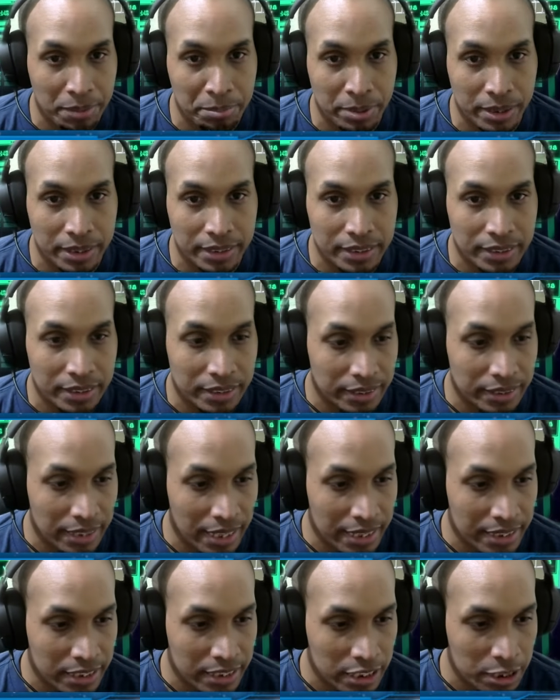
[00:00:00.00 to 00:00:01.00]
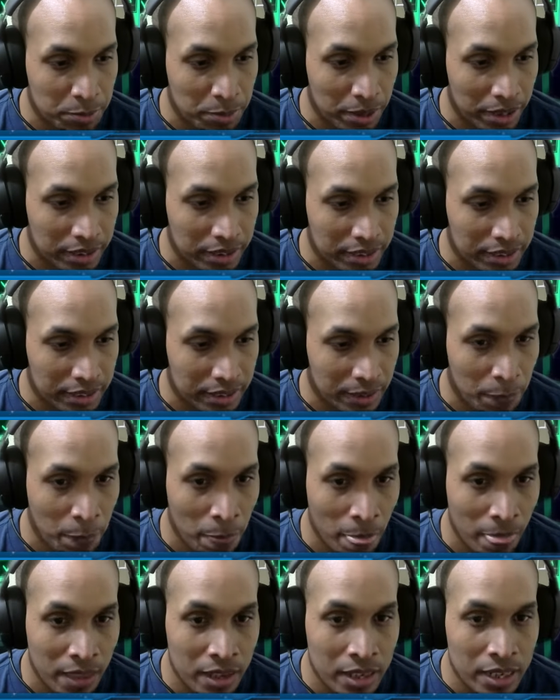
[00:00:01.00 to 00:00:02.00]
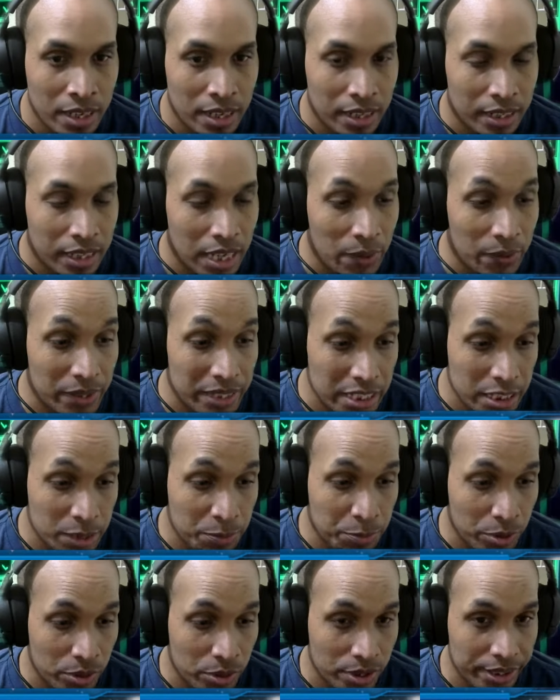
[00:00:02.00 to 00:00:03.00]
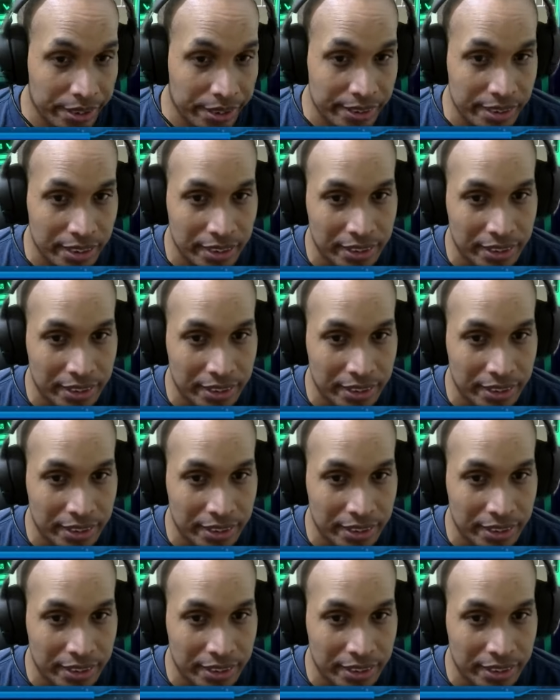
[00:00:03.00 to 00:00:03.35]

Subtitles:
but that's expected. Now at this point,